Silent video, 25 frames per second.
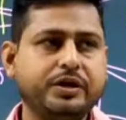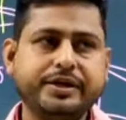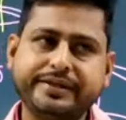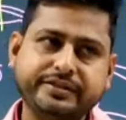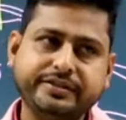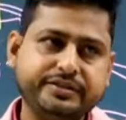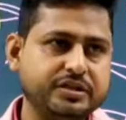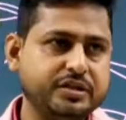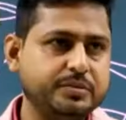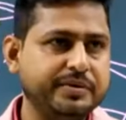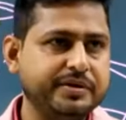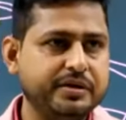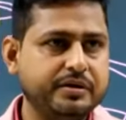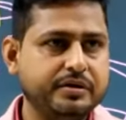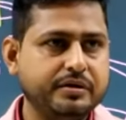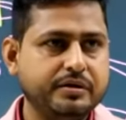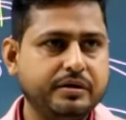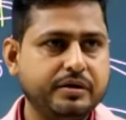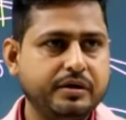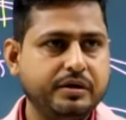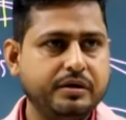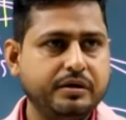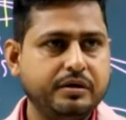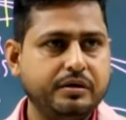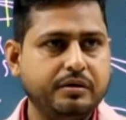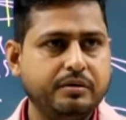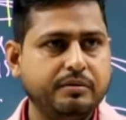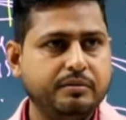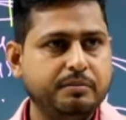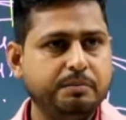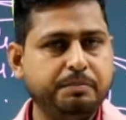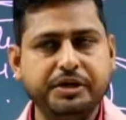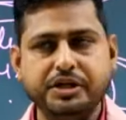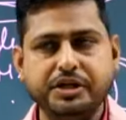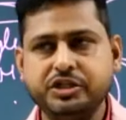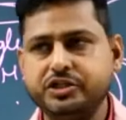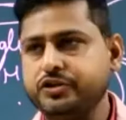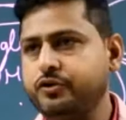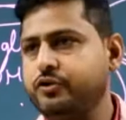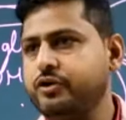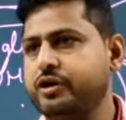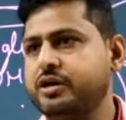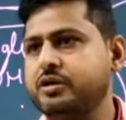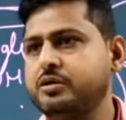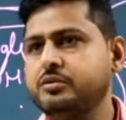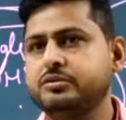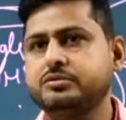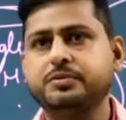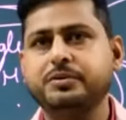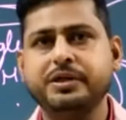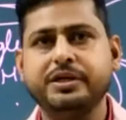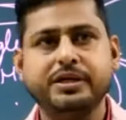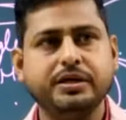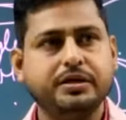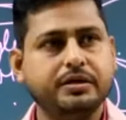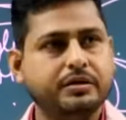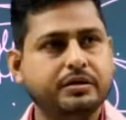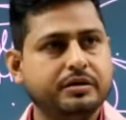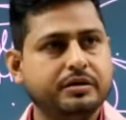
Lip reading: accessible. Page cannot display.